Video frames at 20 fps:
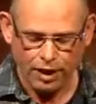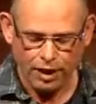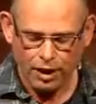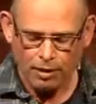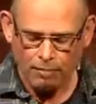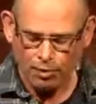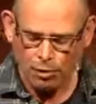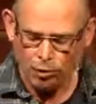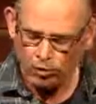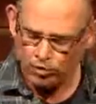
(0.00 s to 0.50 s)

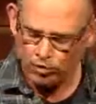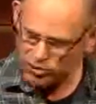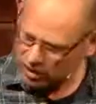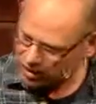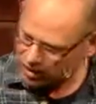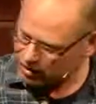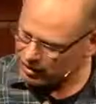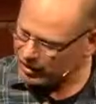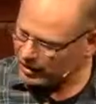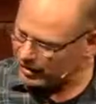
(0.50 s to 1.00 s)
Paul
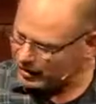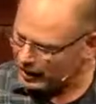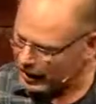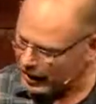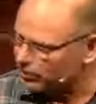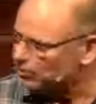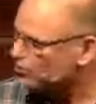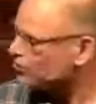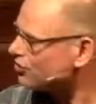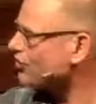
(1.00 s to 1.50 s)
suddenly
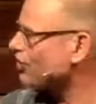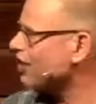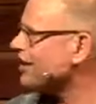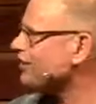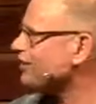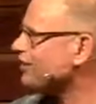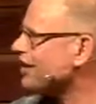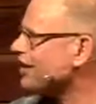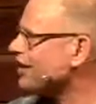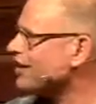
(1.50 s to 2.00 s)
announced that
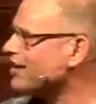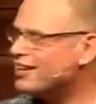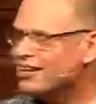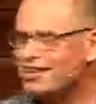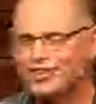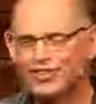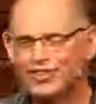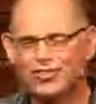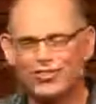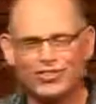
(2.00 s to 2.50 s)
he
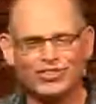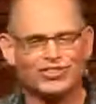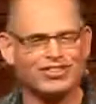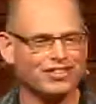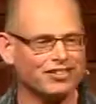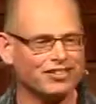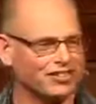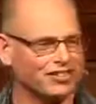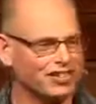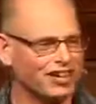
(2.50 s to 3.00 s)
wanted
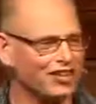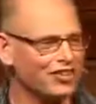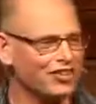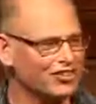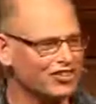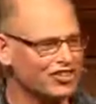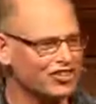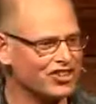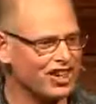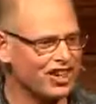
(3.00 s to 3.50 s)
to go to
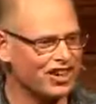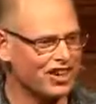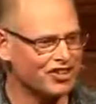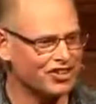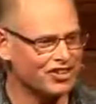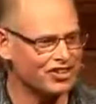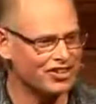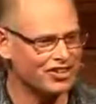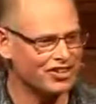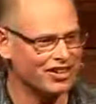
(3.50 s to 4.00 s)

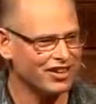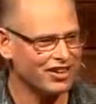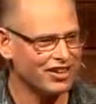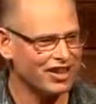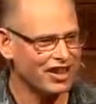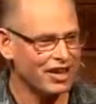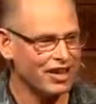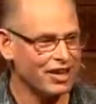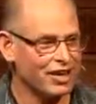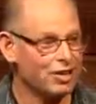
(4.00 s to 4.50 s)
church.
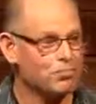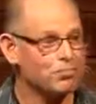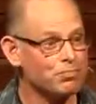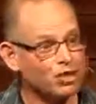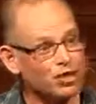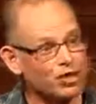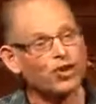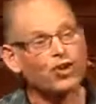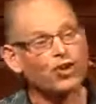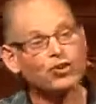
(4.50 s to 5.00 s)
And
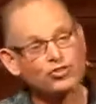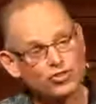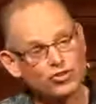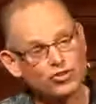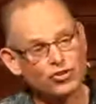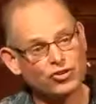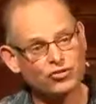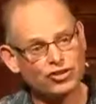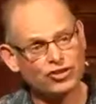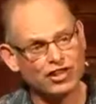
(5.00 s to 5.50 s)
because
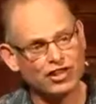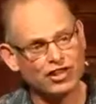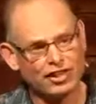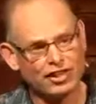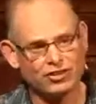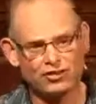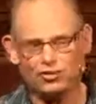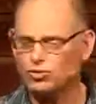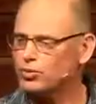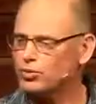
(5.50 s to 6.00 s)
of the
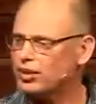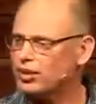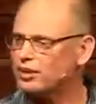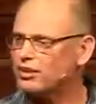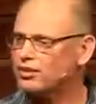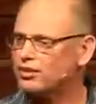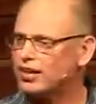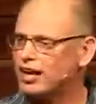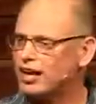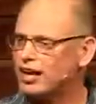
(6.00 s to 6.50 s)
links with
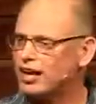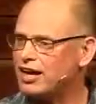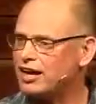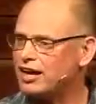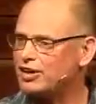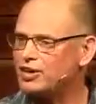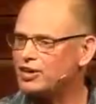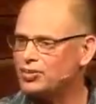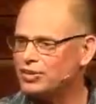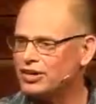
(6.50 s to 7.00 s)

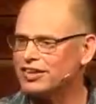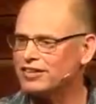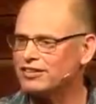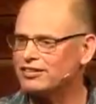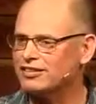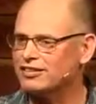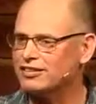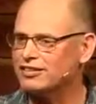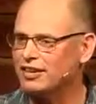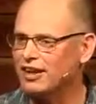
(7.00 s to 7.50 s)

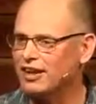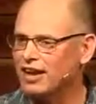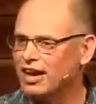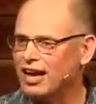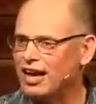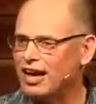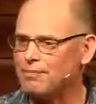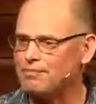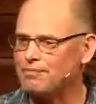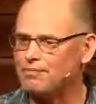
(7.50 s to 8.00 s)
Louise,
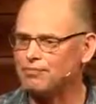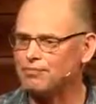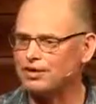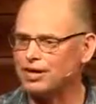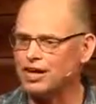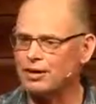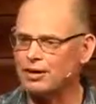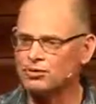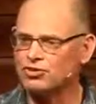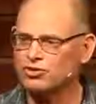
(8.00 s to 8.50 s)

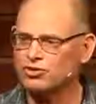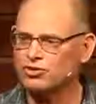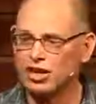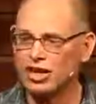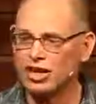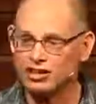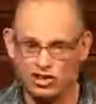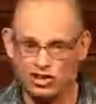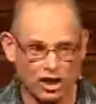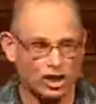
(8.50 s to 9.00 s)
it was,
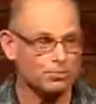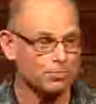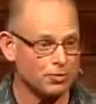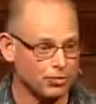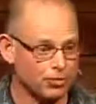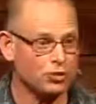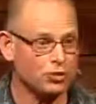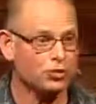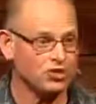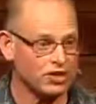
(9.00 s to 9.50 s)
just
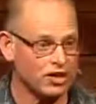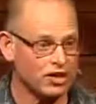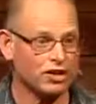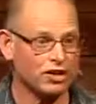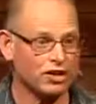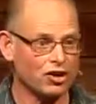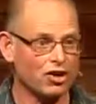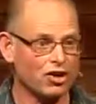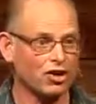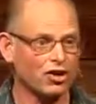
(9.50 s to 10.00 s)
before 10
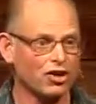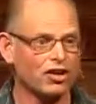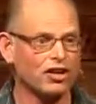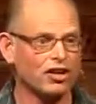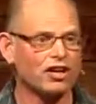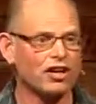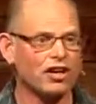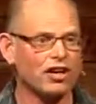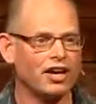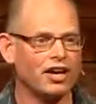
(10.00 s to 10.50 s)
o'clock,
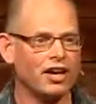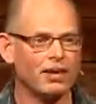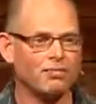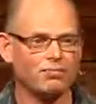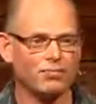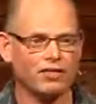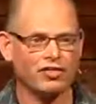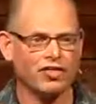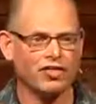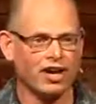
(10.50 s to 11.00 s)

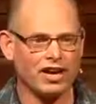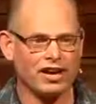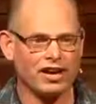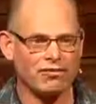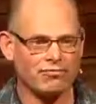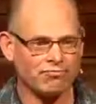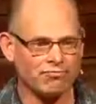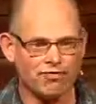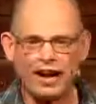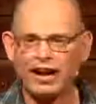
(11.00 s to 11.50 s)
they
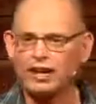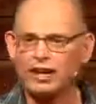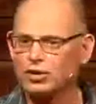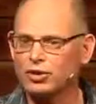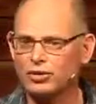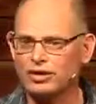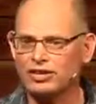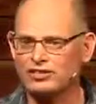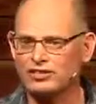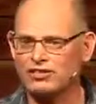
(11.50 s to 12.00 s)
rang
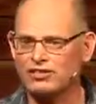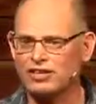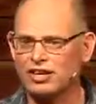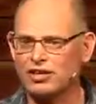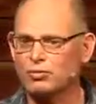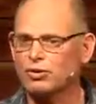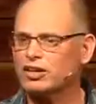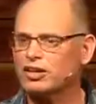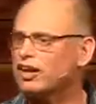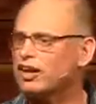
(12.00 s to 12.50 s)
Louise and said,
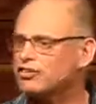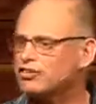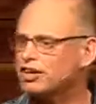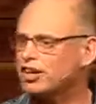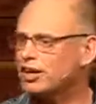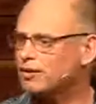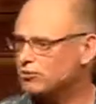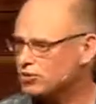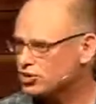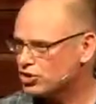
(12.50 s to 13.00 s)
"We'd like to
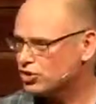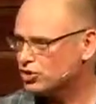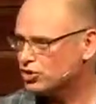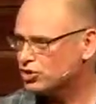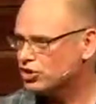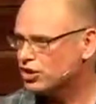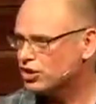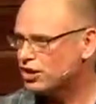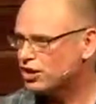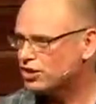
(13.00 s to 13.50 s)
come to your
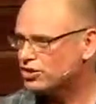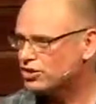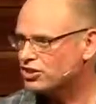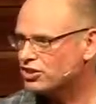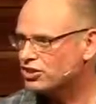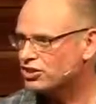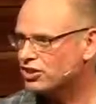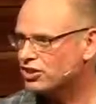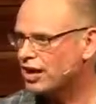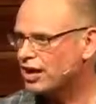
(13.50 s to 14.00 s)
church.
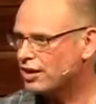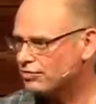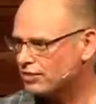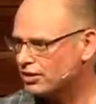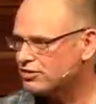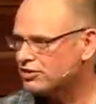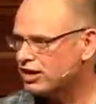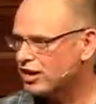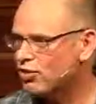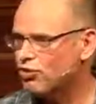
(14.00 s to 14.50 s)
Is
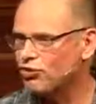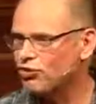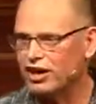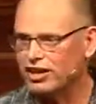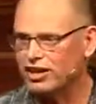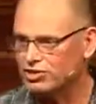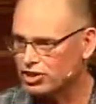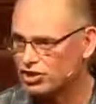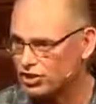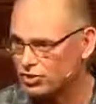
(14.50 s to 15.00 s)
that all right?" And
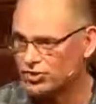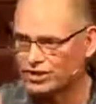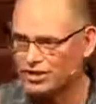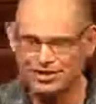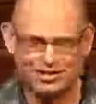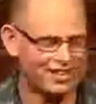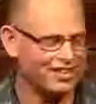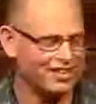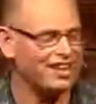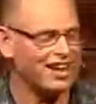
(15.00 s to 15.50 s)
so Louise
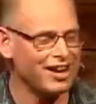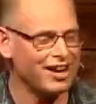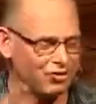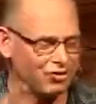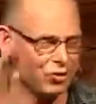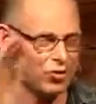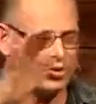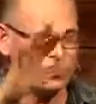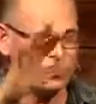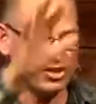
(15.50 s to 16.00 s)
said, "Yeah, of
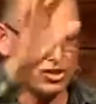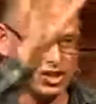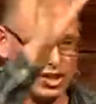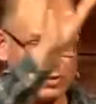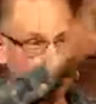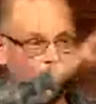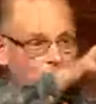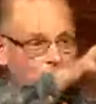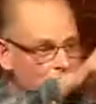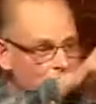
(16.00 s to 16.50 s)
course." So she
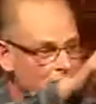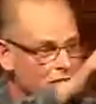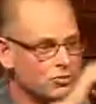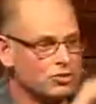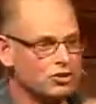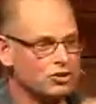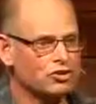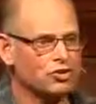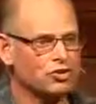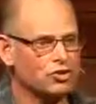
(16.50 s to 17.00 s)
would meet them at
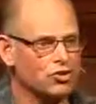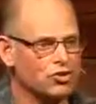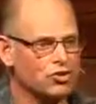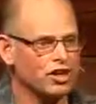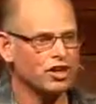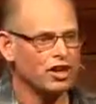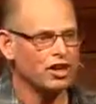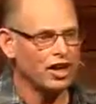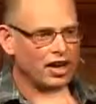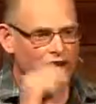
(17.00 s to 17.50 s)
the door,
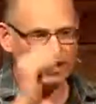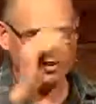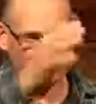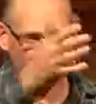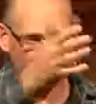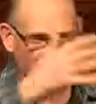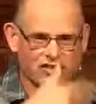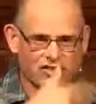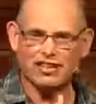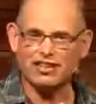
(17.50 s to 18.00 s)
because
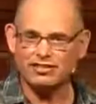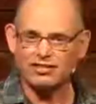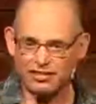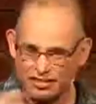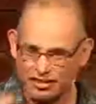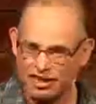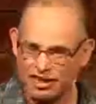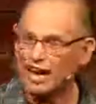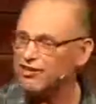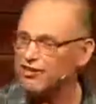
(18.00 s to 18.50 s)
obviously it's
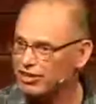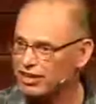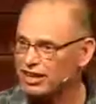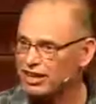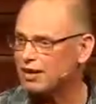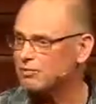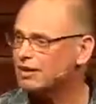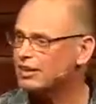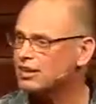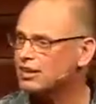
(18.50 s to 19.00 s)
scary
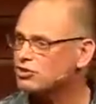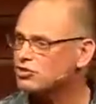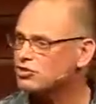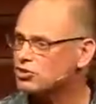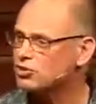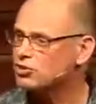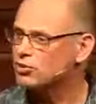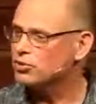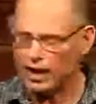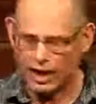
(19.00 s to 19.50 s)
coming
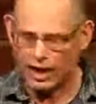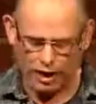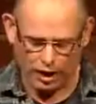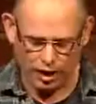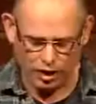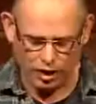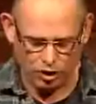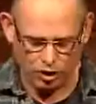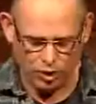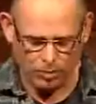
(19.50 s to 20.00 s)
into a
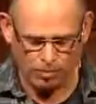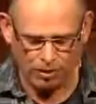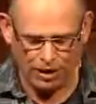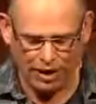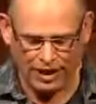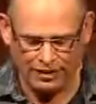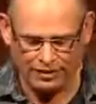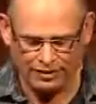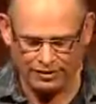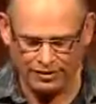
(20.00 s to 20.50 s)
new
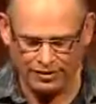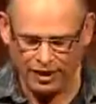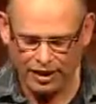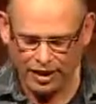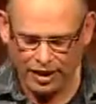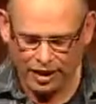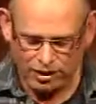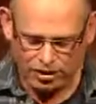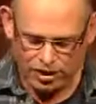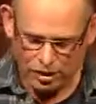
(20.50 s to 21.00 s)
place.
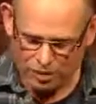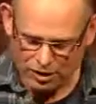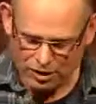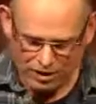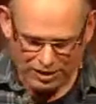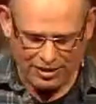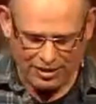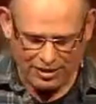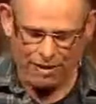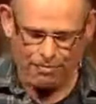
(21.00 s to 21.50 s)
And so within
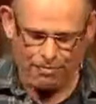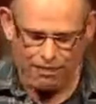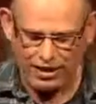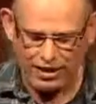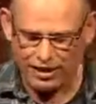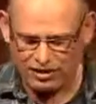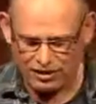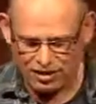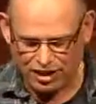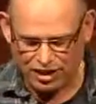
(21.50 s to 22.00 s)
10
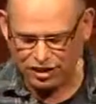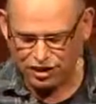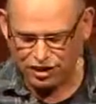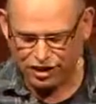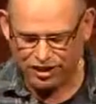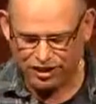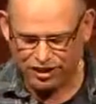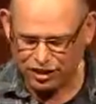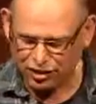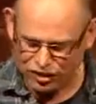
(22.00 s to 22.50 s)
minutes, they
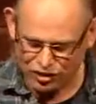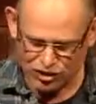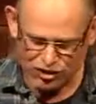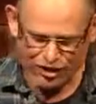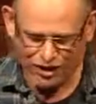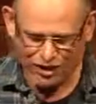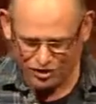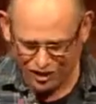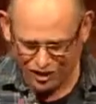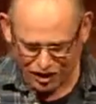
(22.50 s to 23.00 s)
got
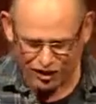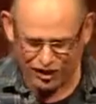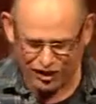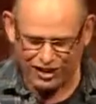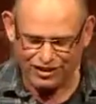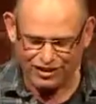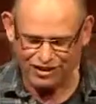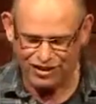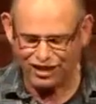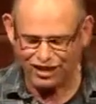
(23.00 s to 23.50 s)
dressed, they got
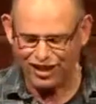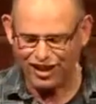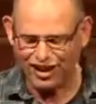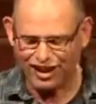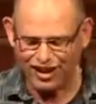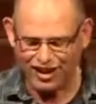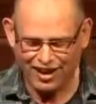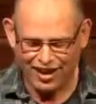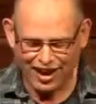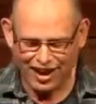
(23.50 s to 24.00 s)
into the car,
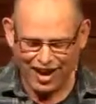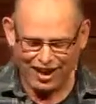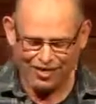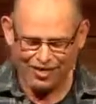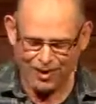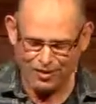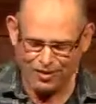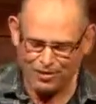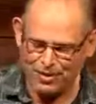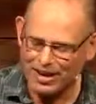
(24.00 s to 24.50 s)
and they
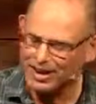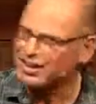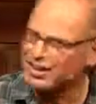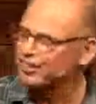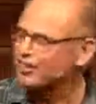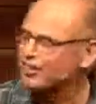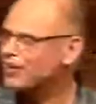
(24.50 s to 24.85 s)
were making their